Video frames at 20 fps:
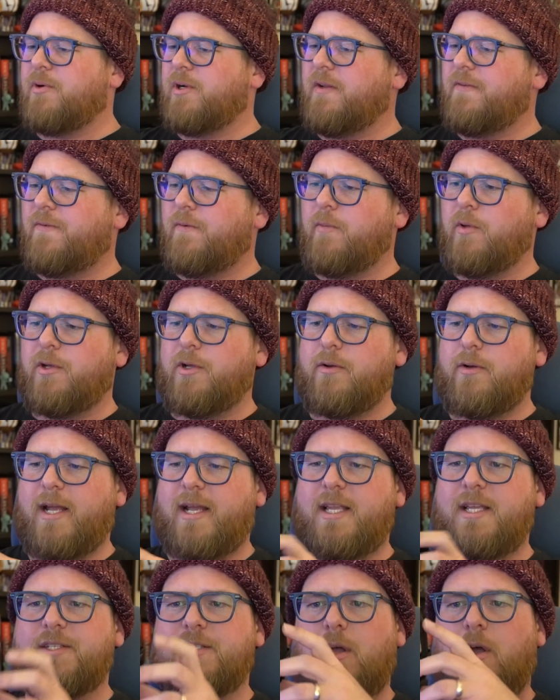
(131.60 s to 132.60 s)
familiar. It
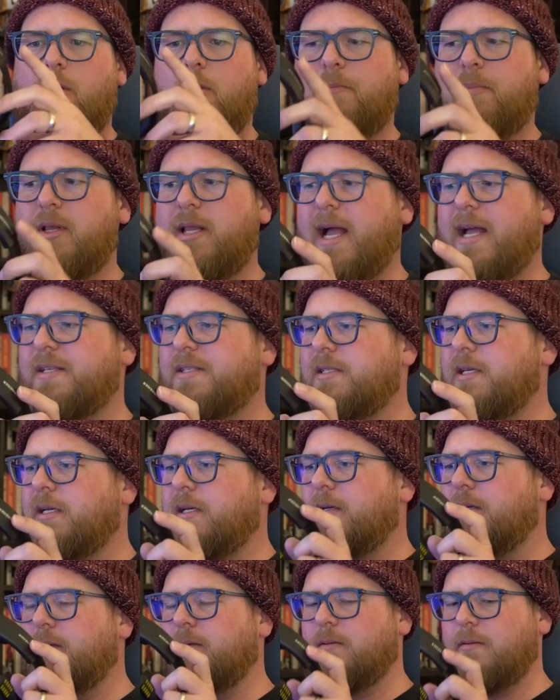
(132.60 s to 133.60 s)
is all plastic.
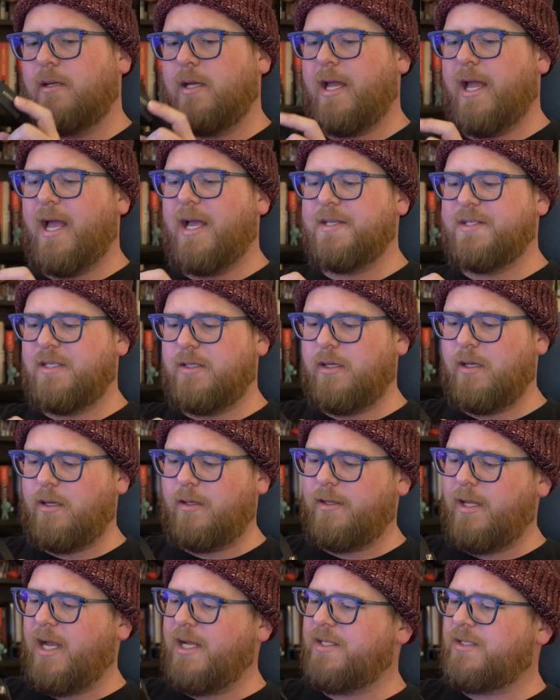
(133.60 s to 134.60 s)
It has an, a
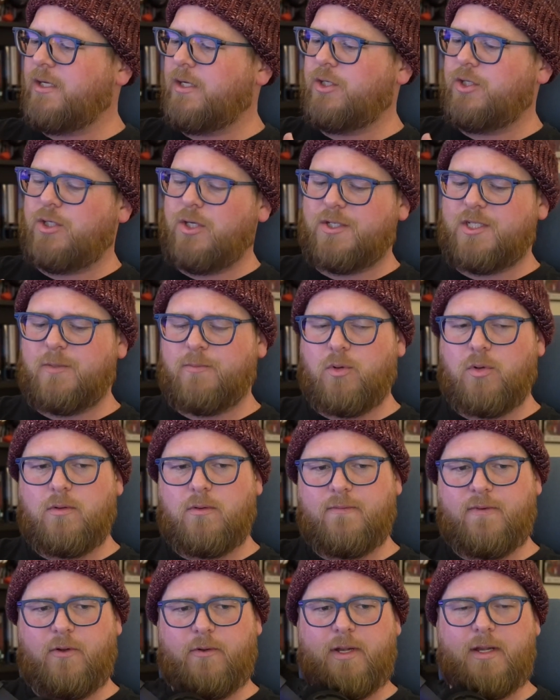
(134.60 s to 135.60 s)
nice adjustable,
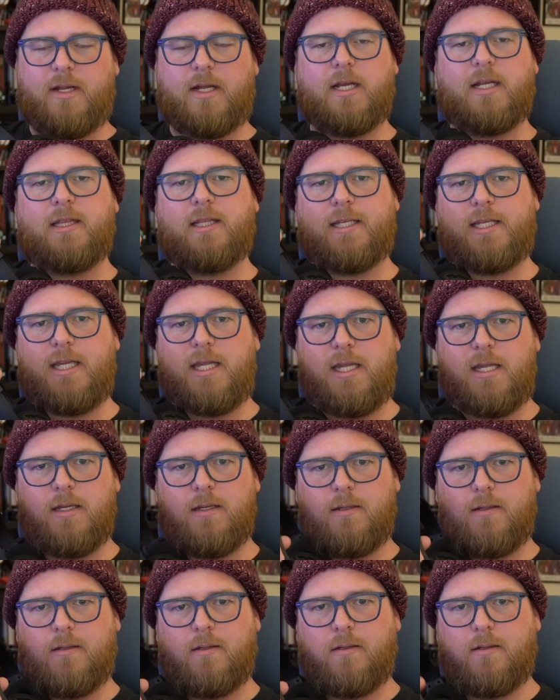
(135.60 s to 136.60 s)
very clicky
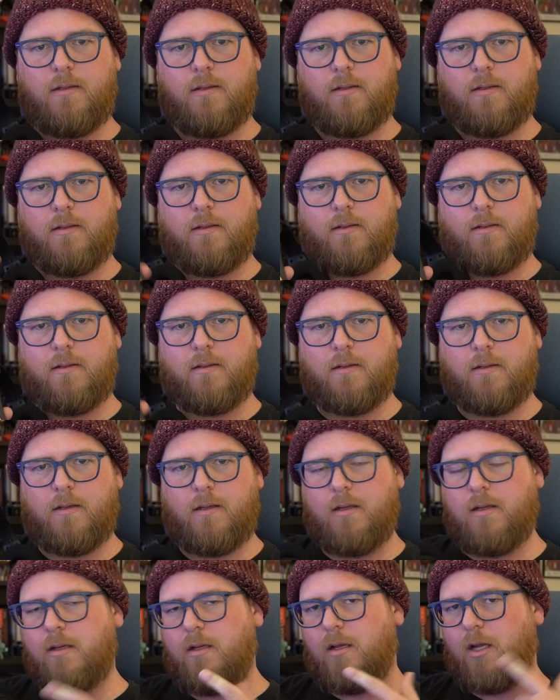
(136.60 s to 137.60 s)

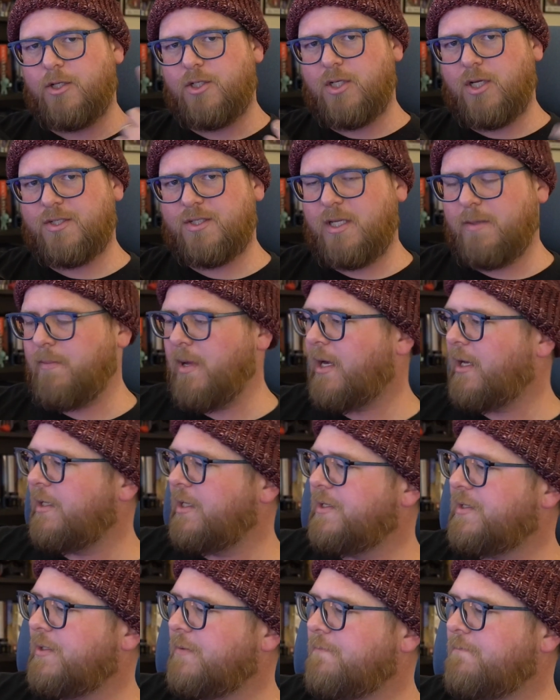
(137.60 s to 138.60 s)
adjusting
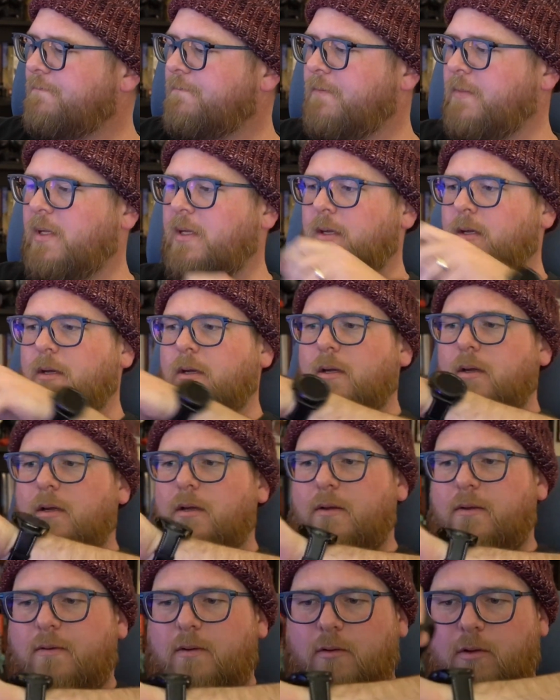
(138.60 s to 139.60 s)
mechanism.
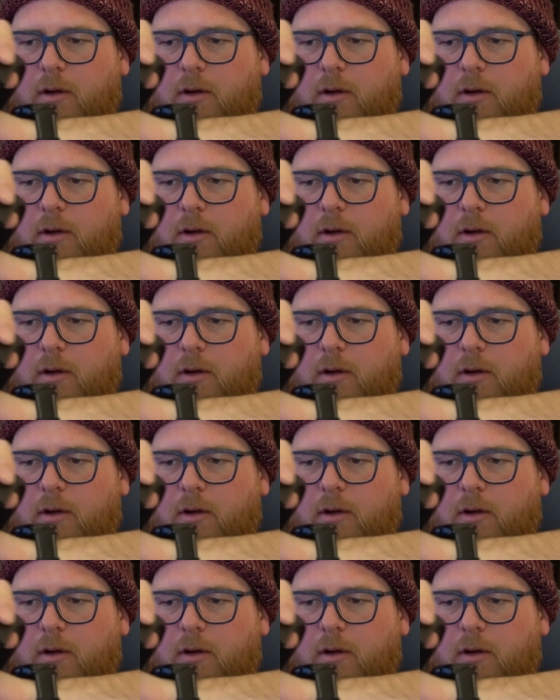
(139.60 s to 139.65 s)
I'll